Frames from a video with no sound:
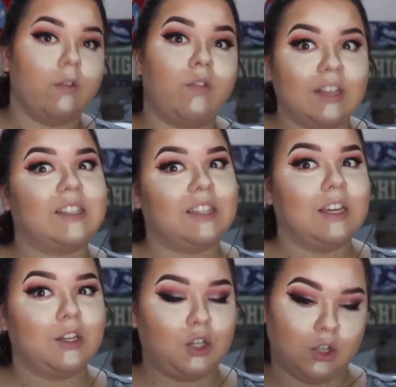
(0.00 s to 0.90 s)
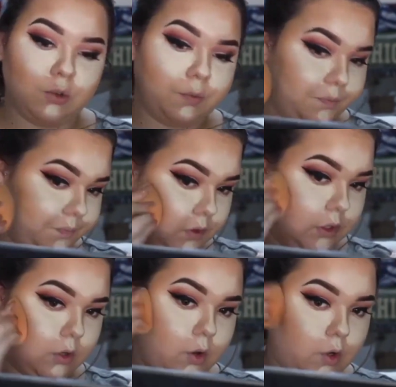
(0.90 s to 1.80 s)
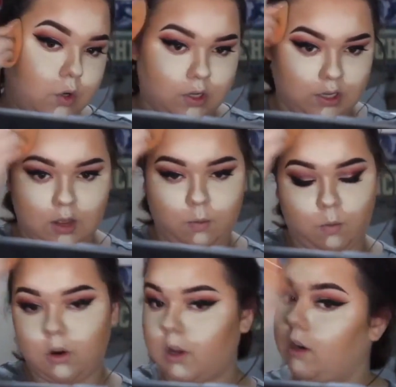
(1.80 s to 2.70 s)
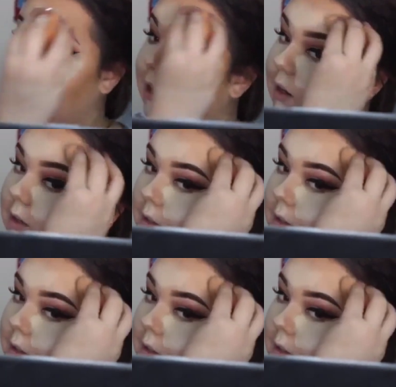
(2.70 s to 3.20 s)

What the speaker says: fix the issue. So you just keep working at it.